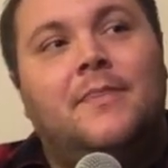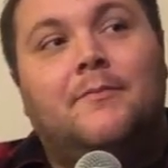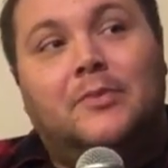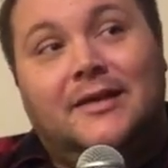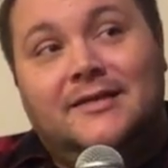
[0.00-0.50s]

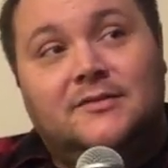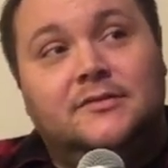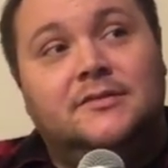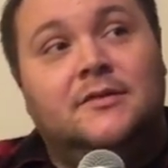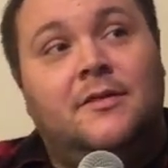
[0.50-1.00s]

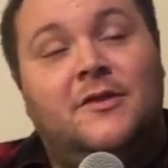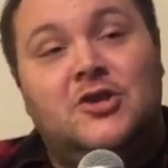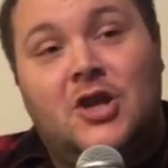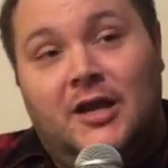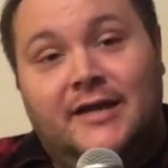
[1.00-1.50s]
Blazers, the
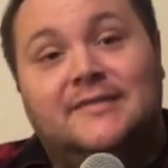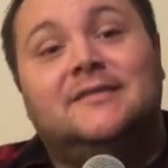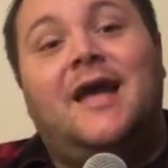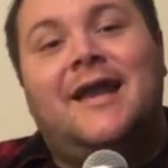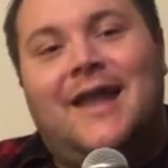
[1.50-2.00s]
Nuggets,
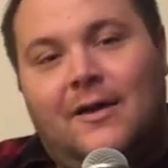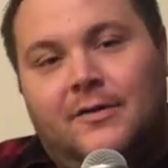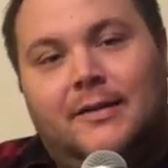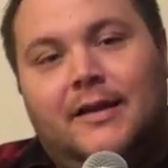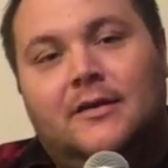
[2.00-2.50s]
and now the
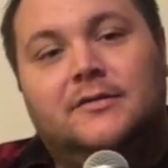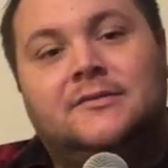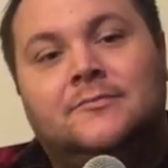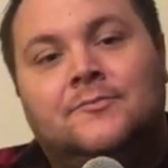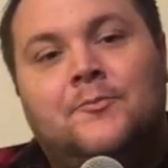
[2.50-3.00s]
Lakers.
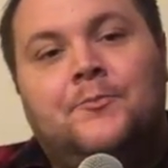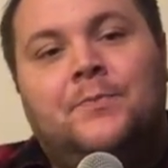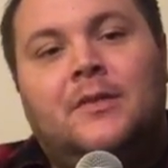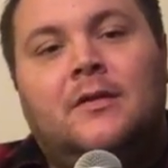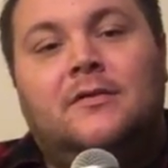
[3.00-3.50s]

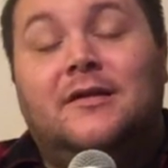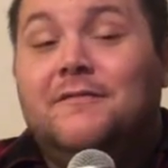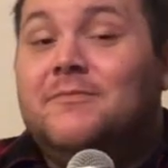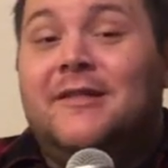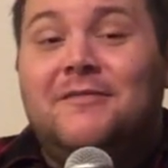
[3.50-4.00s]
So
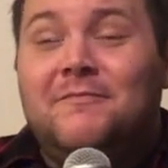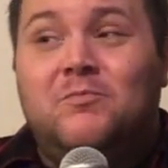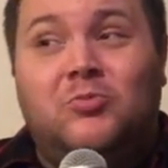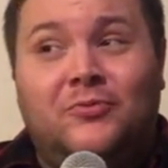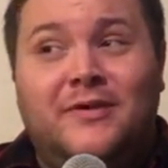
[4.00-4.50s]
that's
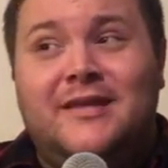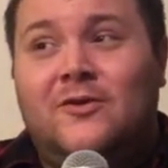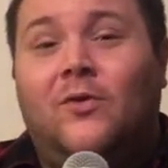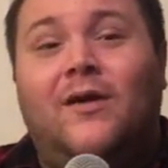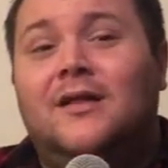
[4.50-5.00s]
pretty
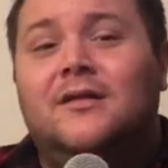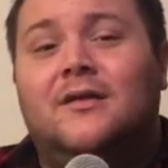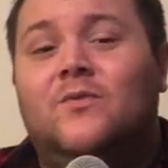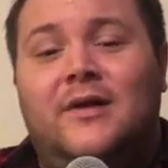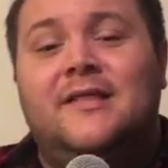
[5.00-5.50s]

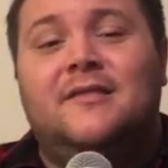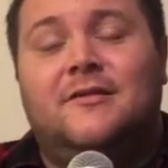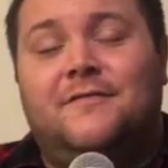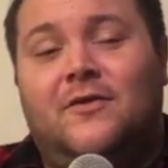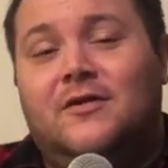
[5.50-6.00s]
quality wins
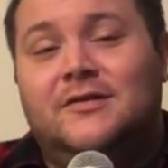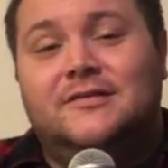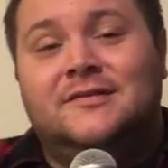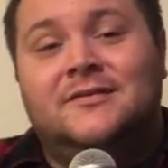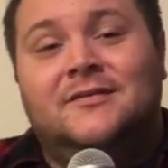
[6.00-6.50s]
as far
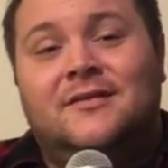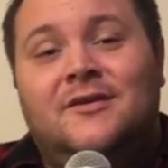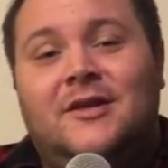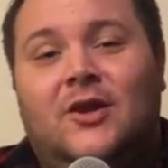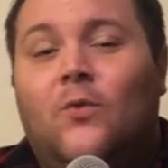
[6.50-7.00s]
as,
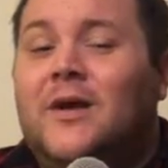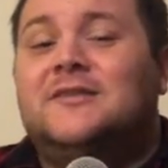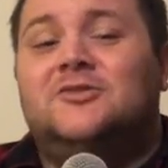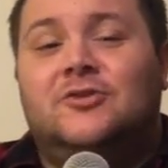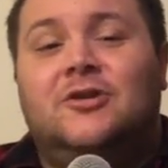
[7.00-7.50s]
you know,
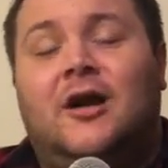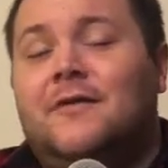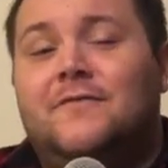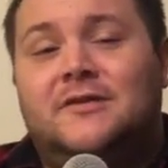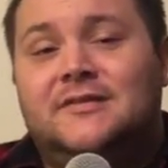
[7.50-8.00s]
Western
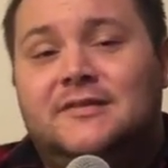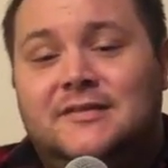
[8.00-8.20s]
Conference